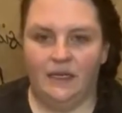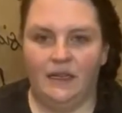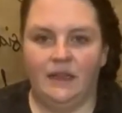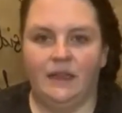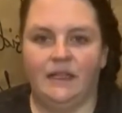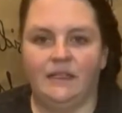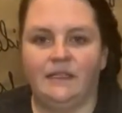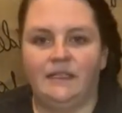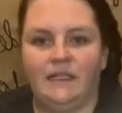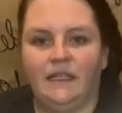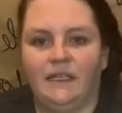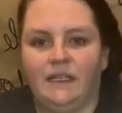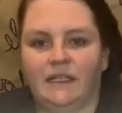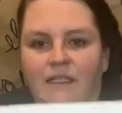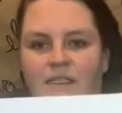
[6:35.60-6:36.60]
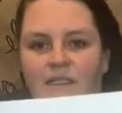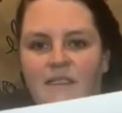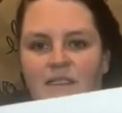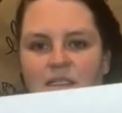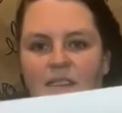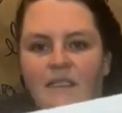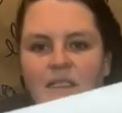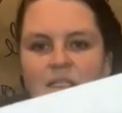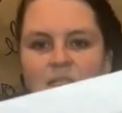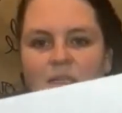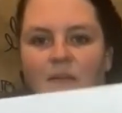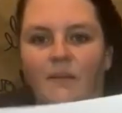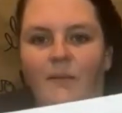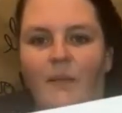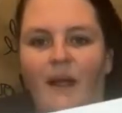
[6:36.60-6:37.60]
this is
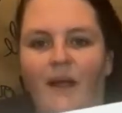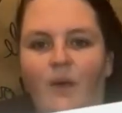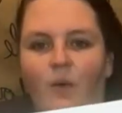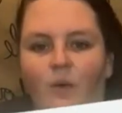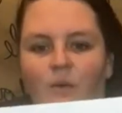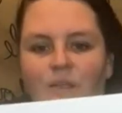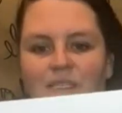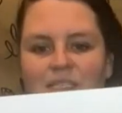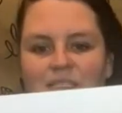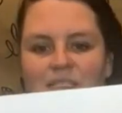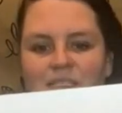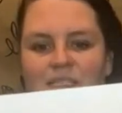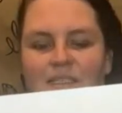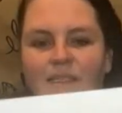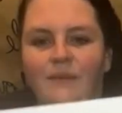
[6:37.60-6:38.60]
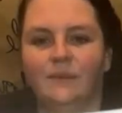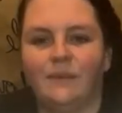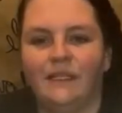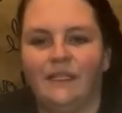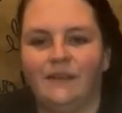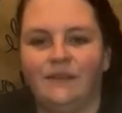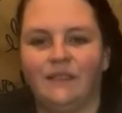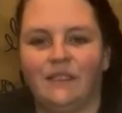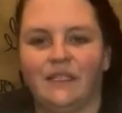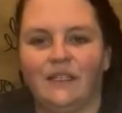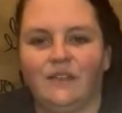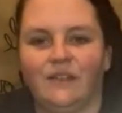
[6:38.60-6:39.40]
my oldest when he was a little